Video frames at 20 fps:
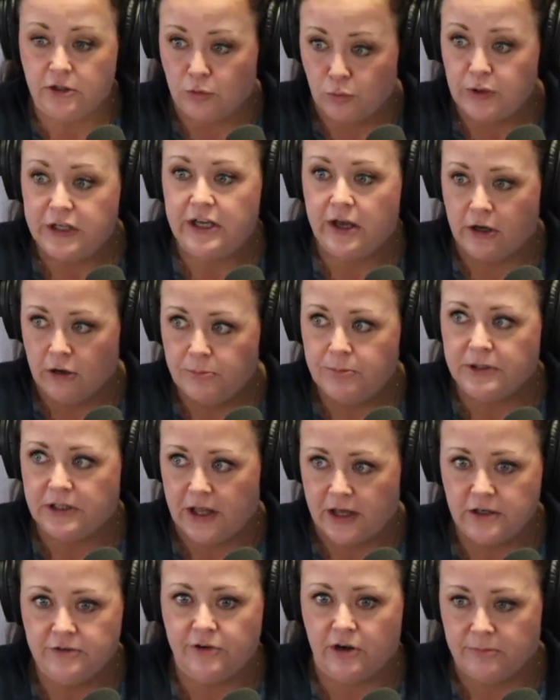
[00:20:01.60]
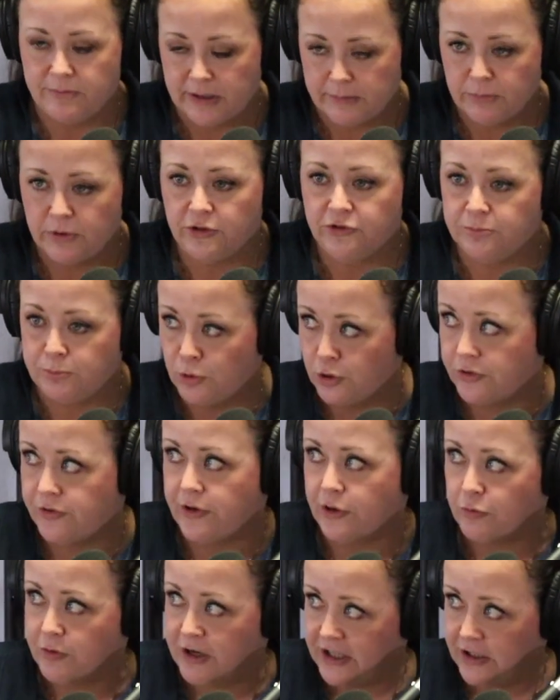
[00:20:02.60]
You know, we help a lot of our members book
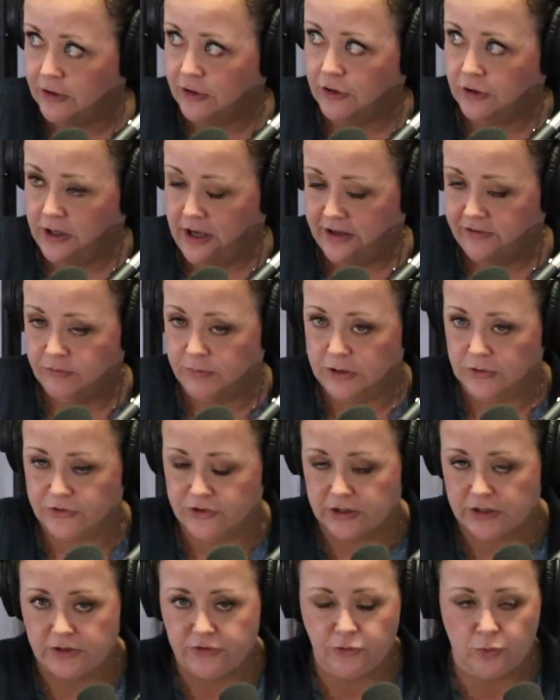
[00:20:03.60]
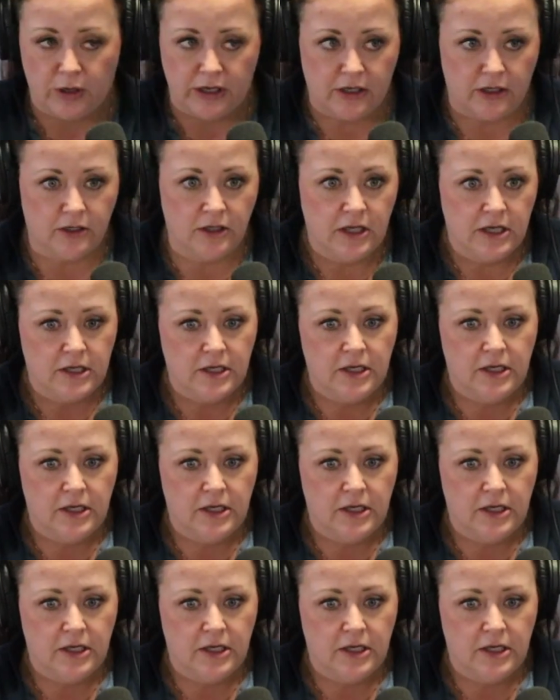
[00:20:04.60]
their regular live music as well.